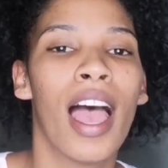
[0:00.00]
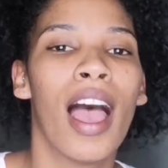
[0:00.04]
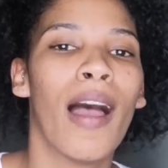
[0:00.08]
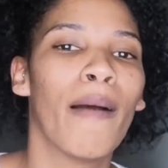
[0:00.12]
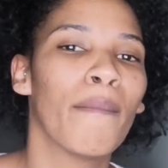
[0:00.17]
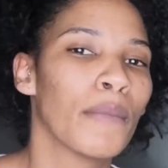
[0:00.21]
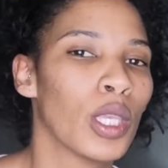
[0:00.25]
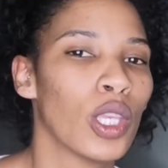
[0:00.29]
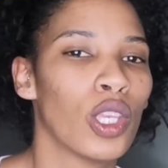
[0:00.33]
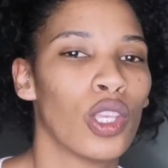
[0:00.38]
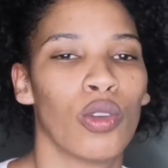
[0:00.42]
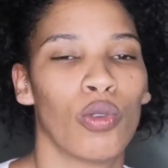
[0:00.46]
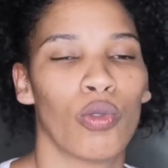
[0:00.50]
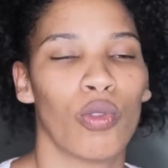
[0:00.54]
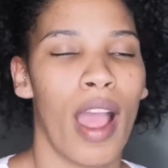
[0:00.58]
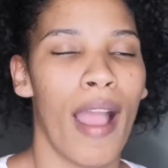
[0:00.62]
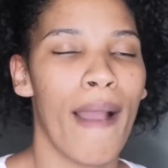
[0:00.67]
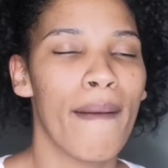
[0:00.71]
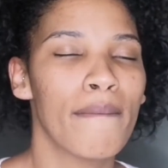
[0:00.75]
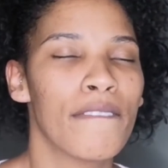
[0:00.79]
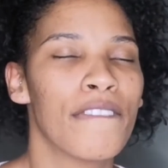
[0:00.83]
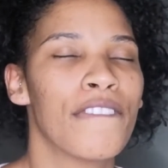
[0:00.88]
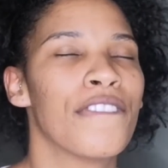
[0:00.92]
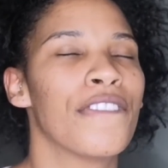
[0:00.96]
I'm cute.
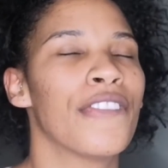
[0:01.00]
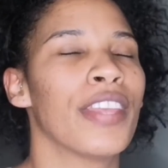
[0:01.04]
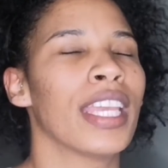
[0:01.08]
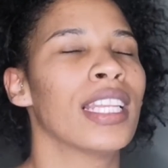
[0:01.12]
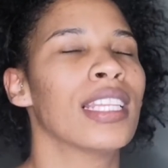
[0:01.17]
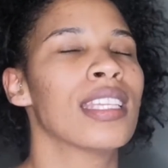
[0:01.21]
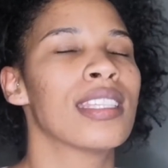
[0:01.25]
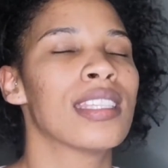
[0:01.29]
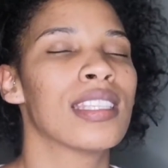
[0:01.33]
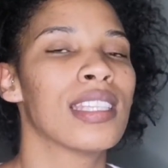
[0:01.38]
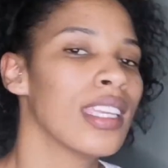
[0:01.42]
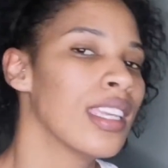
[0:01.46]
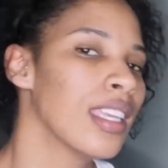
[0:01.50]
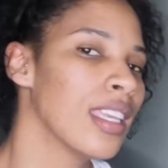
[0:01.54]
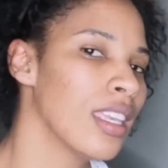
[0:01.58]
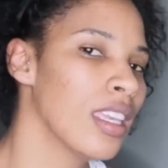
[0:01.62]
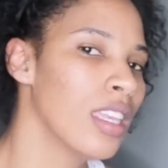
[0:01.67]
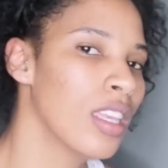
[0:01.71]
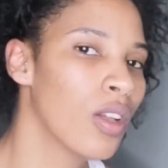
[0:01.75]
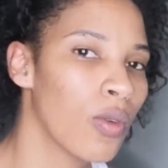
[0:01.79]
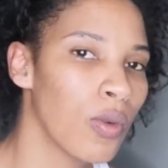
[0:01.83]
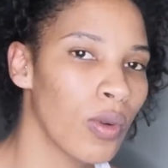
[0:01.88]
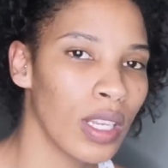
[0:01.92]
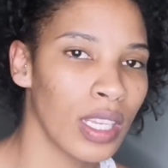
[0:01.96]
I'm fearlessly,
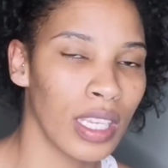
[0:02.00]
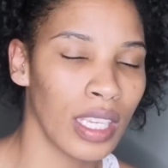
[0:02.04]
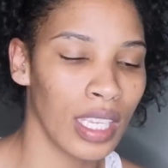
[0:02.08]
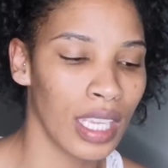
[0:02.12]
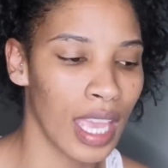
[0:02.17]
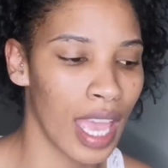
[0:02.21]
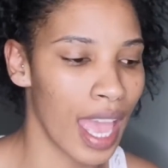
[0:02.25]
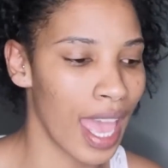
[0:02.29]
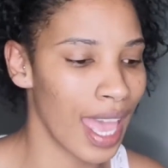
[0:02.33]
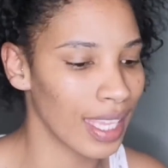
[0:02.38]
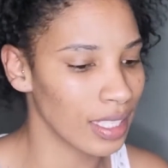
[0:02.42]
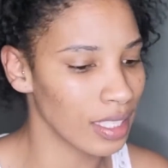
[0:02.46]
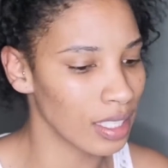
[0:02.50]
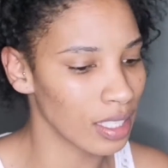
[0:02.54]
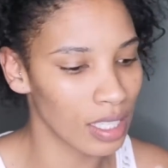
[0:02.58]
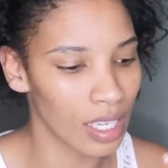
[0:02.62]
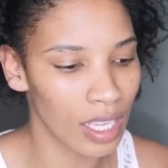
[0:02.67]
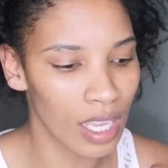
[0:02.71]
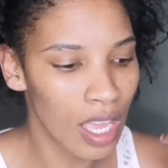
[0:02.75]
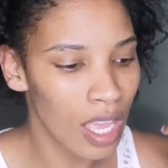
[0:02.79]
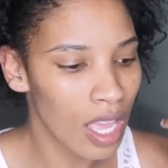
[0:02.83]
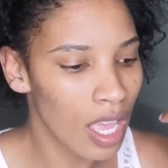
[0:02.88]
equally, and